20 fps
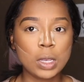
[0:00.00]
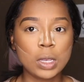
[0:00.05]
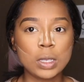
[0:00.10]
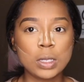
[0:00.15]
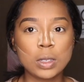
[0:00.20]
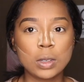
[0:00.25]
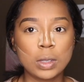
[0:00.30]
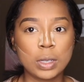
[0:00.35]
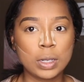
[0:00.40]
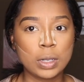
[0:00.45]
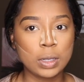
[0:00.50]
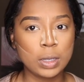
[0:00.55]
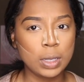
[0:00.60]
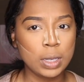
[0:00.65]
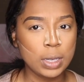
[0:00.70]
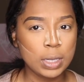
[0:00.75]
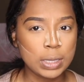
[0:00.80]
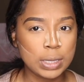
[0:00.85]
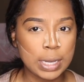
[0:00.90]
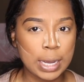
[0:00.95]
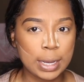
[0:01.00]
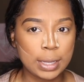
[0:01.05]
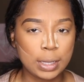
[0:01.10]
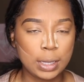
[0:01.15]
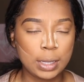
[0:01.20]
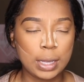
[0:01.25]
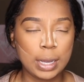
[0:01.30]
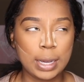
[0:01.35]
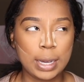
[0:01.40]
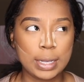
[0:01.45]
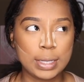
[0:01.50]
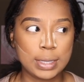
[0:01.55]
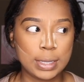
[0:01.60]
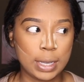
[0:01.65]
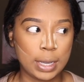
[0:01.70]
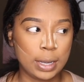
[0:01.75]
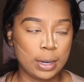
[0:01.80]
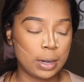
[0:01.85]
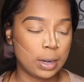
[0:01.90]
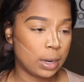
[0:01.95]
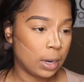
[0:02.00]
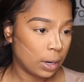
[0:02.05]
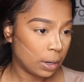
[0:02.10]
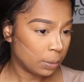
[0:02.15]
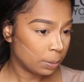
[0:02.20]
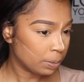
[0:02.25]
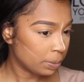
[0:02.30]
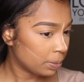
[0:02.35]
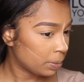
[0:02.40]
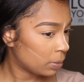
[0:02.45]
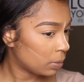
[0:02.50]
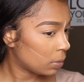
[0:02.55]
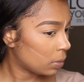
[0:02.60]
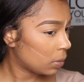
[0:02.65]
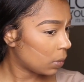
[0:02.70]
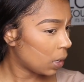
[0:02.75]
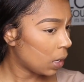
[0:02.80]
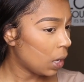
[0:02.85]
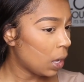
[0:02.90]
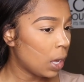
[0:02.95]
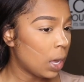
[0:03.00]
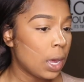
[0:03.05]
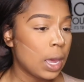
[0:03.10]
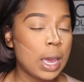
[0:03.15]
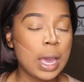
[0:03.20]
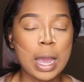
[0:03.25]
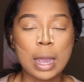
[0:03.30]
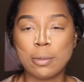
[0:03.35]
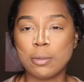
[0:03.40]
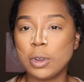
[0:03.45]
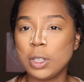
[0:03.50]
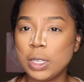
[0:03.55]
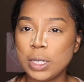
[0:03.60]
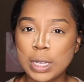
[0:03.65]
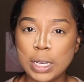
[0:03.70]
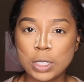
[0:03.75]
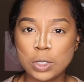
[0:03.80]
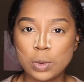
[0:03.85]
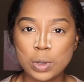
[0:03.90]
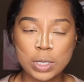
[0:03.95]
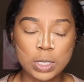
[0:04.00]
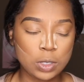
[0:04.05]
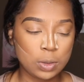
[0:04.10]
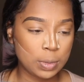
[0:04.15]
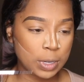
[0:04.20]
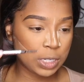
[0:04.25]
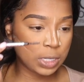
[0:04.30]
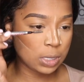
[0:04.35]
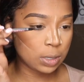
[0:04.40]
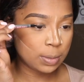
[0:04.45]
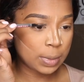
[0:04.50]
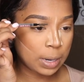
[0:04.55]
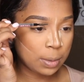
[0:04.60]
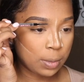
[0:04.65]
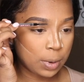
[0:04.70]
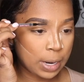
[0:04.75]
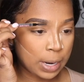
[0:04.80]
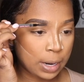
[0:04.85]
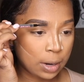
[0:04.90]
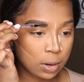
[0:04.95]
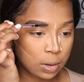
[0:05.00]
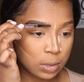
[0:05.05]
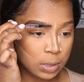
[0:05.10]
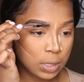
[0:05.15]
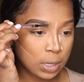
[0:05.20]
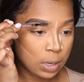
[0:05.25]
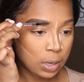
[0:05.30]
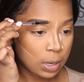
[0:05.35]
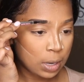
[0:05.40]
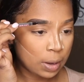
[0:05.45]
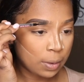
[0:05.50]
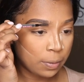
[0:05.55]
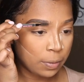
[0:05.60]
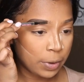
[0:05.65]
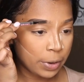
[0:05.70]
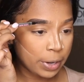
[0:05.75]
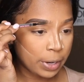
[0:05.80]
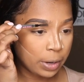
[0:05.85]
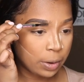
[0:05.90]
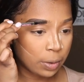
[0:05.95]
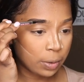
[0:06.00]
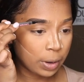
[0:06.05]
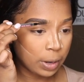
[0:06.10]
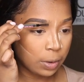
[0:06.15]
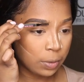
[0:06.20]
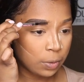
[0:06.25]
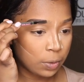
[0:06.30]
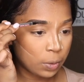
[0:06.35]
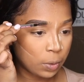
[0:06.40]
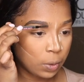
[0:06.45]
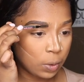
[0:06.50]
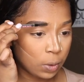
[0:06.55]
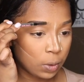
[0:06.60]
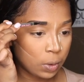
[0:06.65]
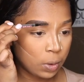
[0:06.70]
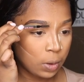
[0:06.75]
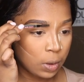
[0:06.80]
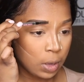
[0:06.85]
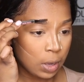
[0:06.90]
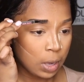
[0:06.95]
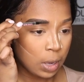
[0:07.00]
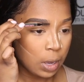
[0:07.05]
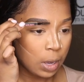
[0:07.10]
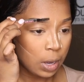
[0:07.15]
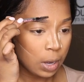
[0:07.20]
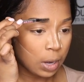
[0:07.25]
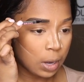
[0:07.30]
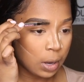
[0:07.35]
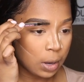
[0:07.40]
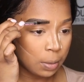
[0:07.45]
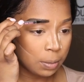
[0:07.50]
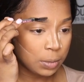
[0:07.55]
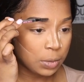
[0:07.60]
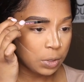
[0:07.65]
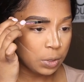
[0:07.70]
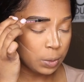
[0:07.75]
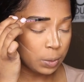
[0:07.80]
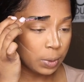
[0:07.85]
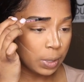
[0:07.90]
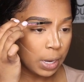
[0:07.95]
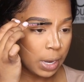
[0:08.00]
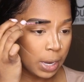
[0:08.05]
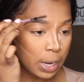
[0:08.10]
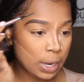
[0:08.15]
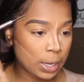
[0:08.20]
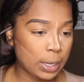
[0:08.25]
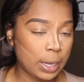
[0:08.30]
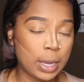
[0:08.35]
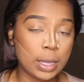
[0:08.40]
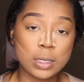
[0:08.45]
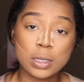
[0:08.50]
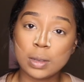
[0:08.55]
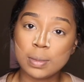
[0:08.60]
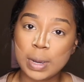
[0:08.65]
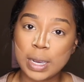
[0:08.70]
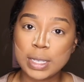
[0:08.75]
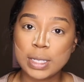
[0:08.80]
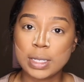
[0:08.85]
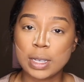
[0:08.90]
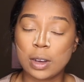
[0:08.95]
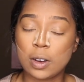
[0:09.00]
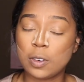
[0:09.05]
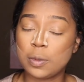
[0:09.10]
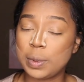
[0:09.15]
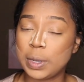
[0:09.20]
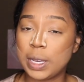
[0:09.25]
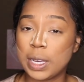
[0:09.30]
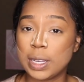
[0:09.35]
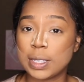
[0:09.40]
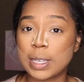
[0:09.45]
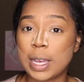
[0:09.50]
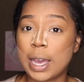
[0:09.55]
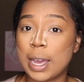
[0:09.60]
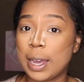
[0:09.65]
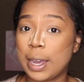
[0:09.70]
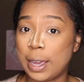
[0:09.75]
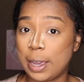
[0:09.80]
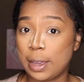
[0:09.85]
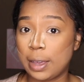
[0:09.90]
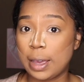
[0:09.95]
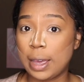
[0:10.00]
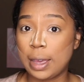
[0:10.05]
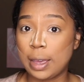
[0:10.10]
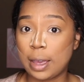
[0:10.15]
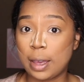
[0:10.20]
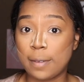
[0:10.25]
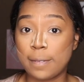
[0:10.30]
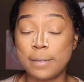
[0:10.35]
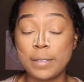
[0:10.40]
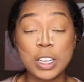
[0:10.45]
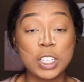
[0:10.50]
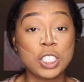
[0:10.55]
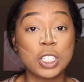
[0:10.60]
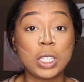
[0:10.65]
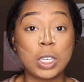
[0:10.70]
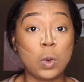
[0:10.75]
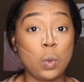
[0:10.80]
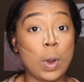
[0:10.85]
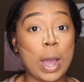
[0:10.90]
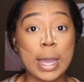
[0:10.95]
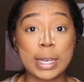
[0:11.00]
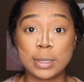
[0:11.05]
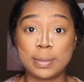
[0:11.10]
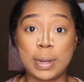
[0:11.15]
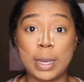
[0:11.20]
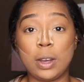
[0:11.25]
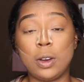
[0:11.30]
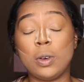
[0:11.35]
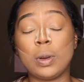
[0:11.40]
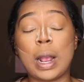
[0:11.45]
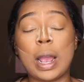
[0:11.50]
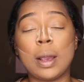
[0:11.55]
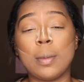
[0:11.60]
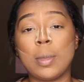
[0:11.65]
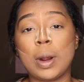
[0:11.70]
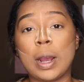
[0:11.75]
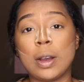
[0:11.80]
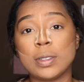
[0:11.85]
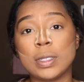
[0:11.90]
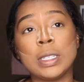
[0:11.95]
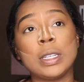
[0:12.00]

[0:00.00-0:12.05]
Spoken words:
So literally exactly like I said, I'm really not doing too much to my brows. I'm very grateful to God and to myself because I officially waxed my own eyebrows.